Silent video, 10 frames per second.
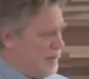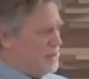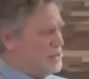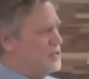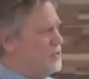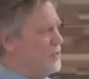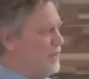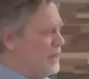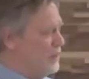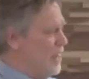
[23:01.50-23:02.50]
into,
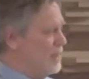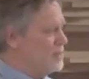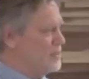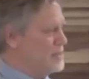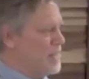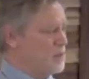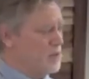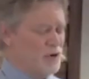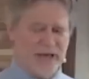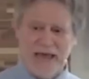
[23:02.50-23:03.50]
the interactions that we're
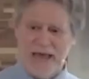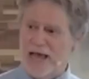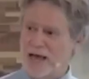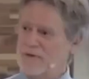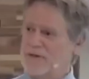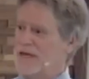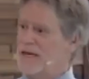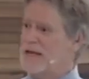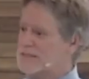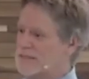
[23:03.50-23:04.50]
going to have, and the
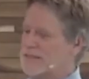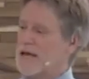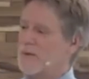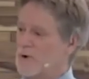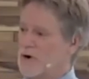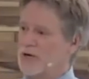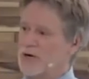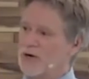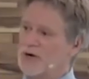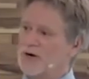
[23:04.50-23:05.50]
lessons that we're going
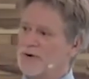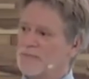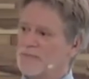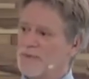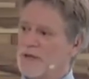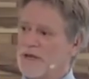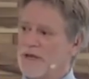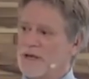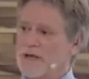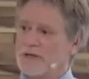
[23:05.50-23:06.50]
to learn.
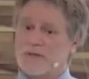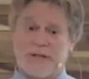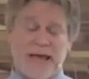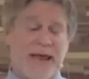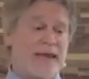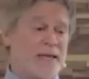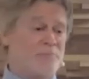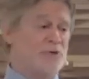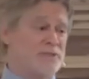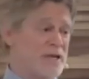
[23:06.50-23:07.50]
So, the
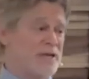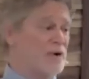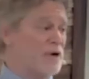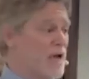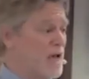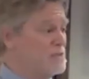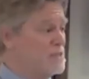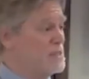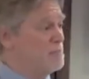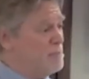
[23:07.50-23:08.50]
80% of our lives
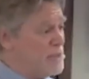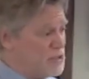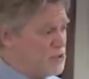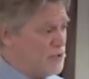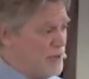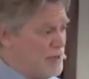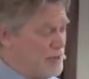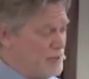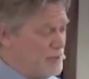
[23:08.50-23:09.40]
is a mystery.